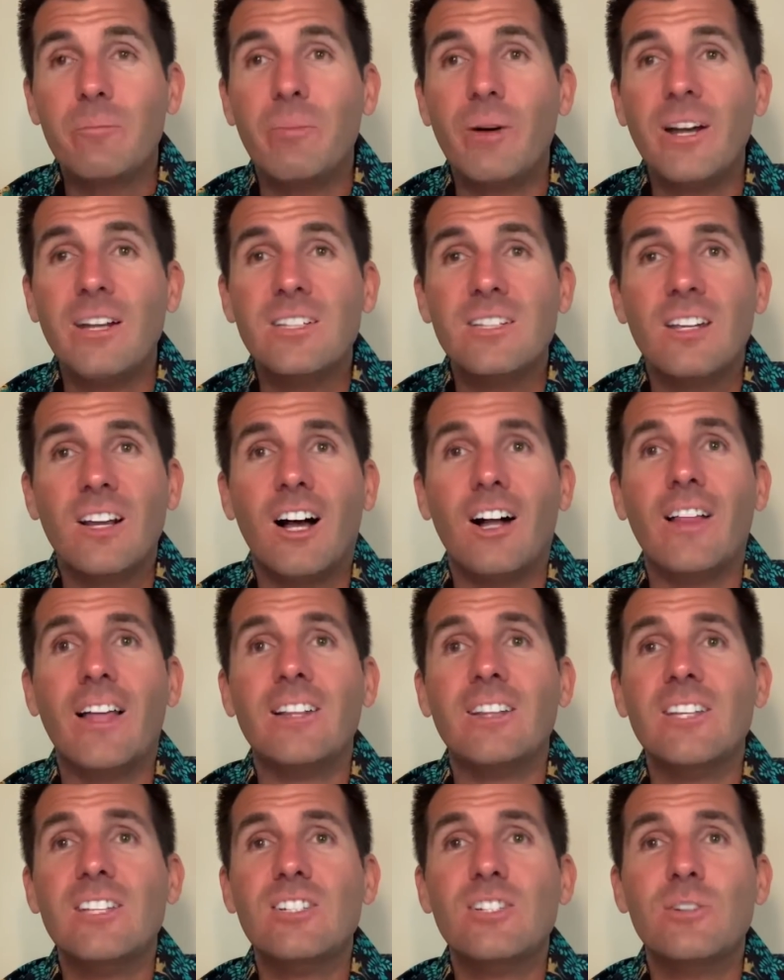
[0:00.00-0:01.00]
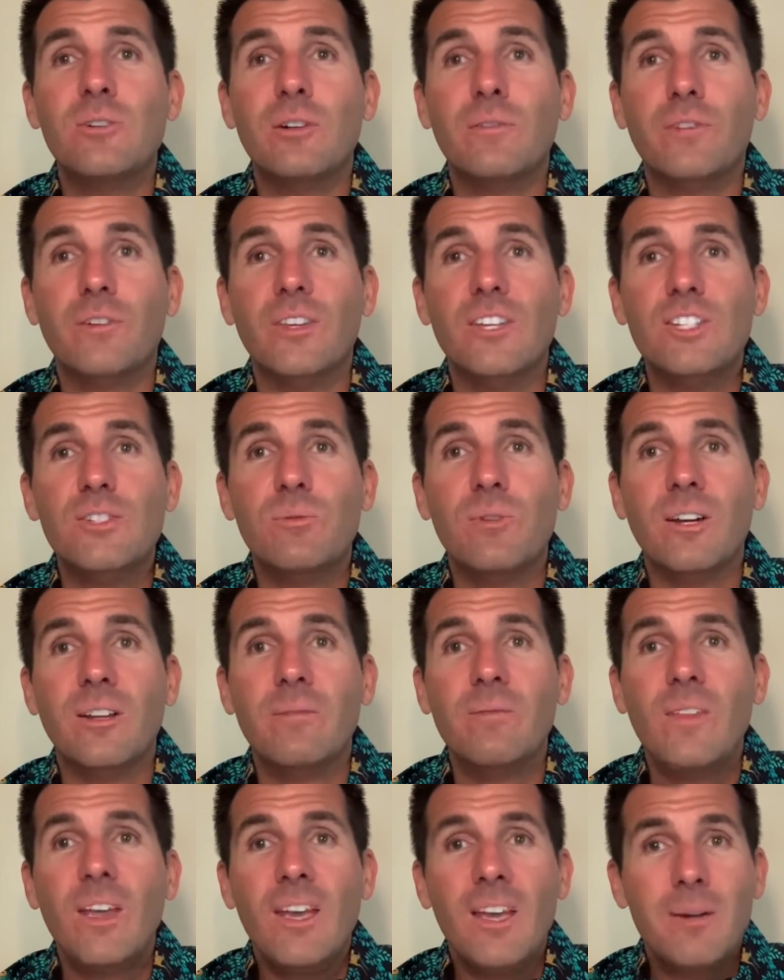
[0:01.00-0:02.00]
but I'll at least do it for this
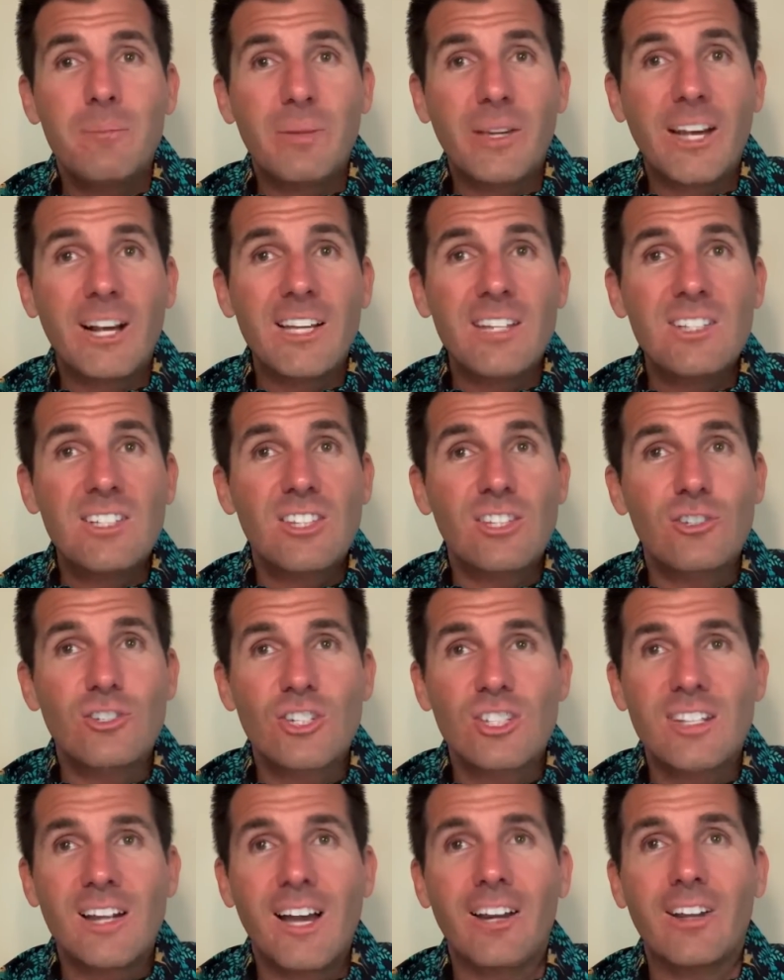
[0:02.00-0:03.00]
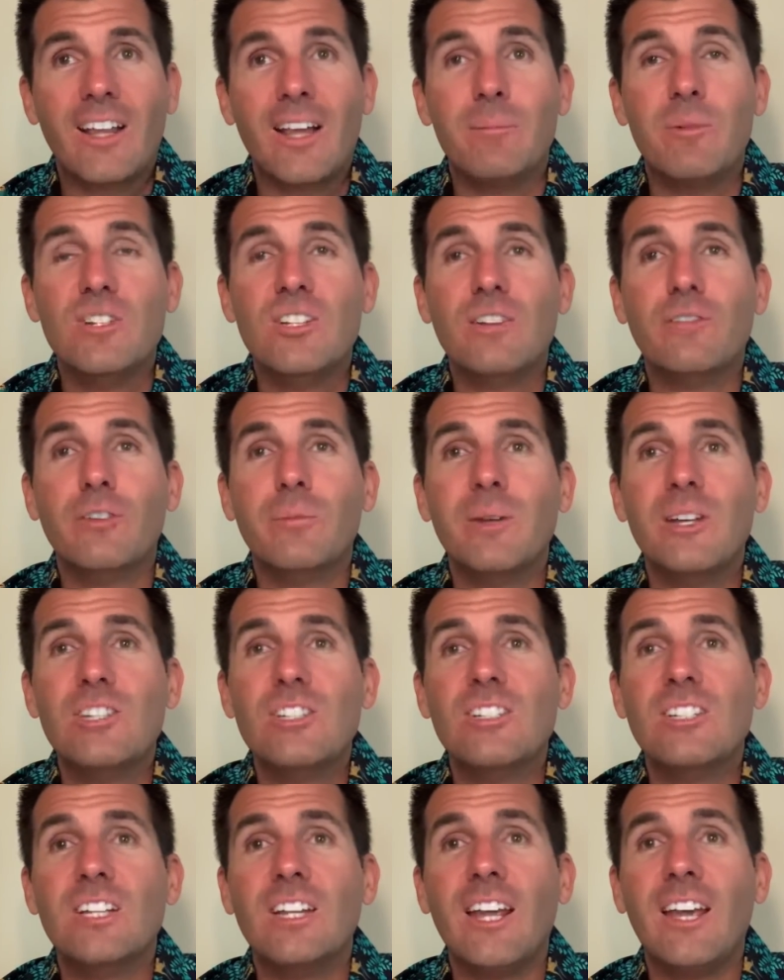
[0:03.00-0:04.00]
one because there's just not that much
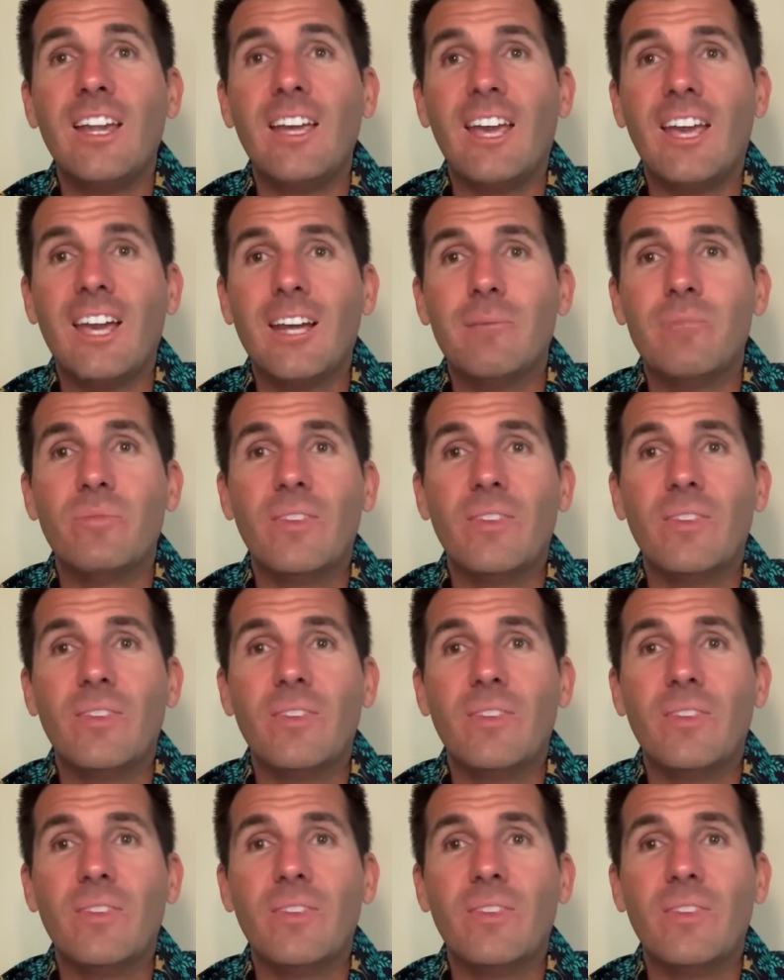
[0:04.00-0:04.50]
information today, and